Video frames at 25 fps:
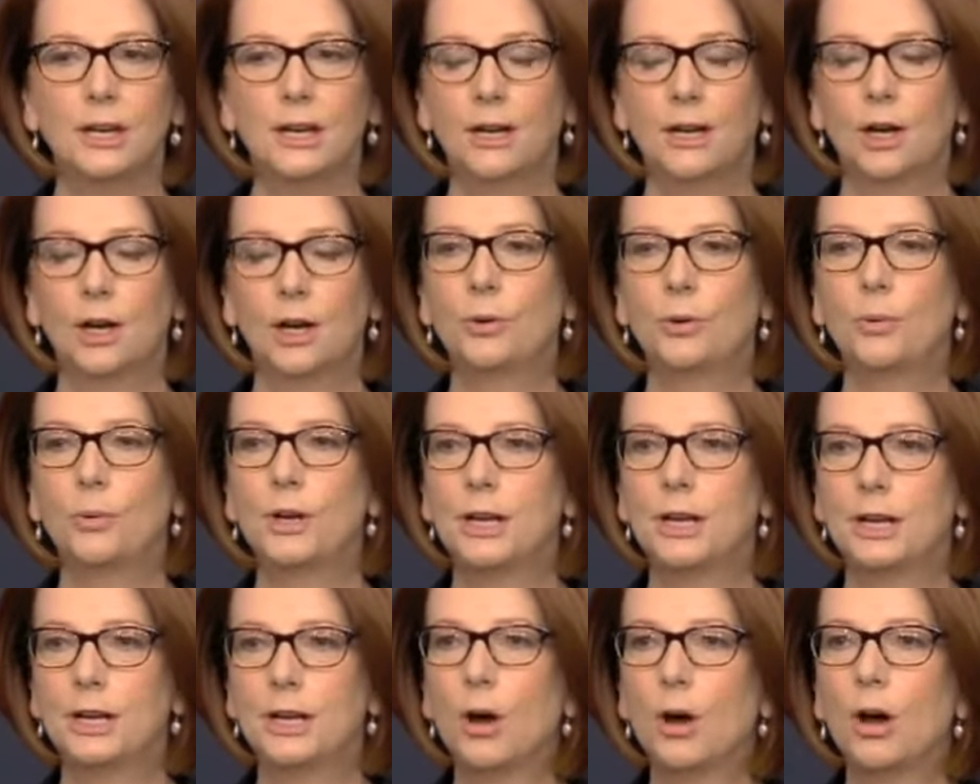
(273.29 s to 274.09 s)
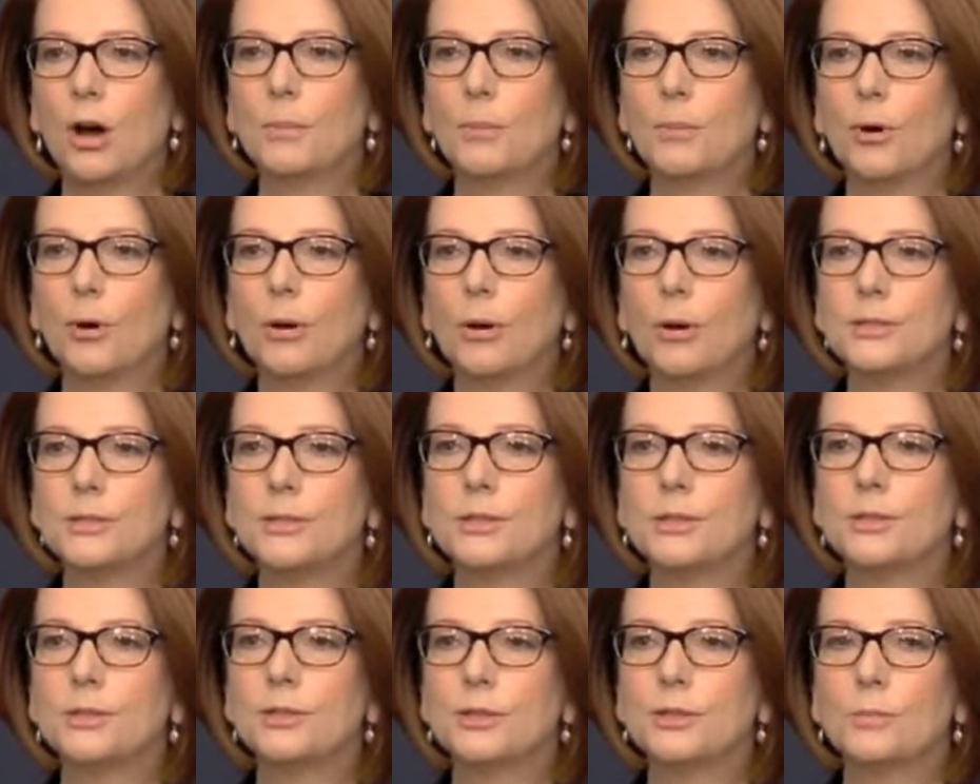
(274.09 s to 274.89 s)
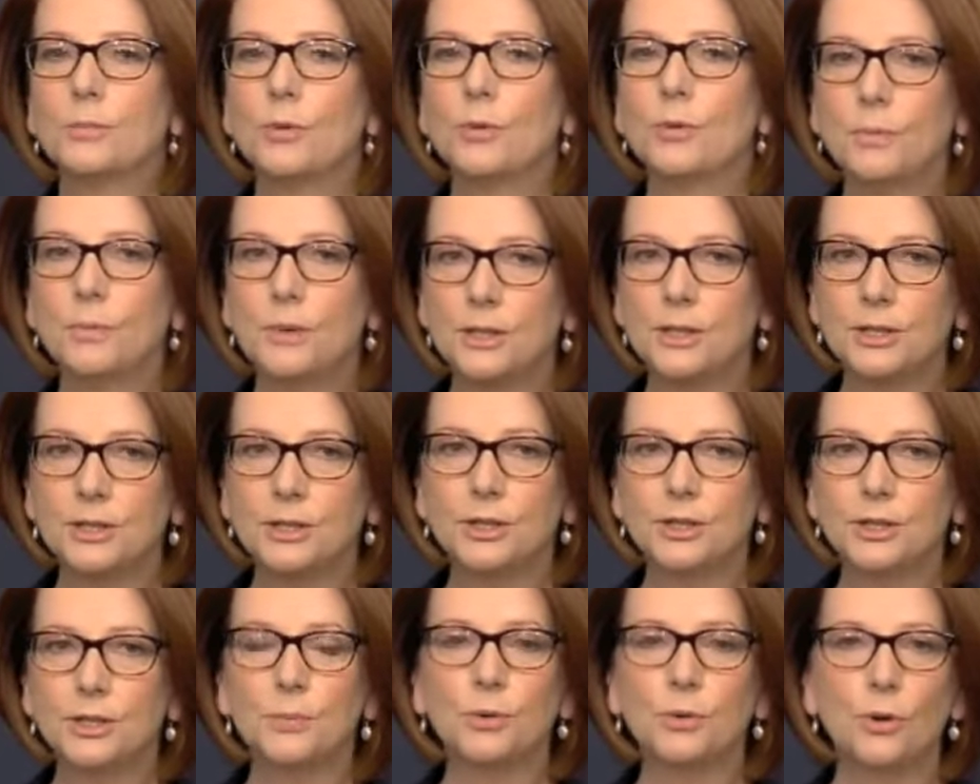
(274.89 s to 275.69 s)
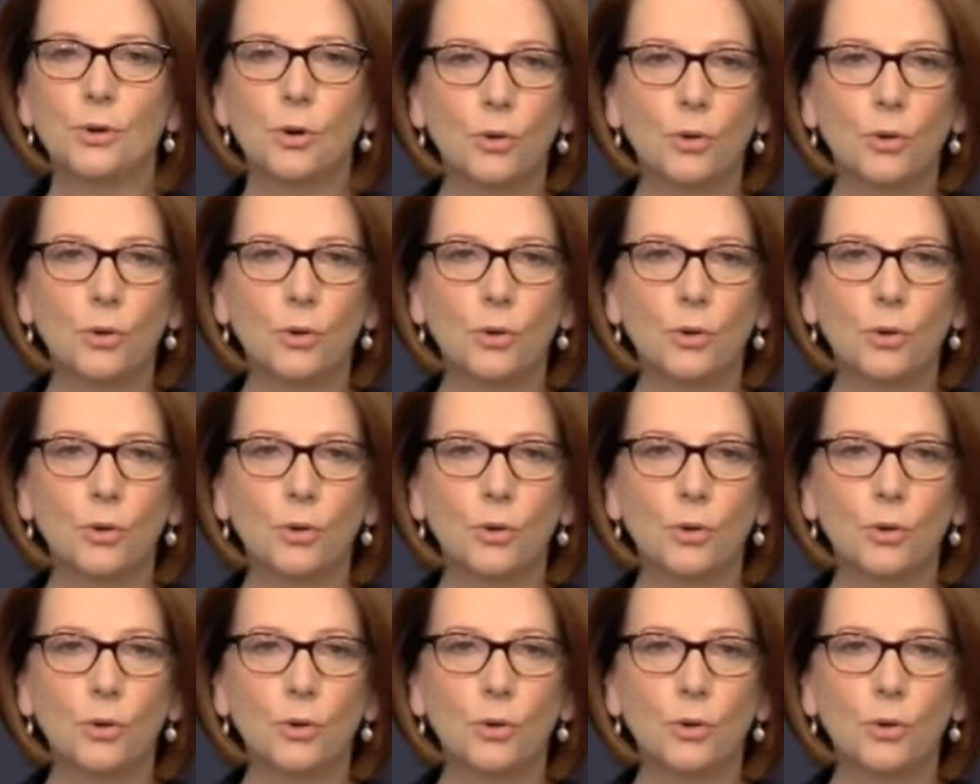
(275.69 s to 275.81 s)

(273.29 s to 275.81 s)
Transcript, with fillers: acquitting my promise that small business would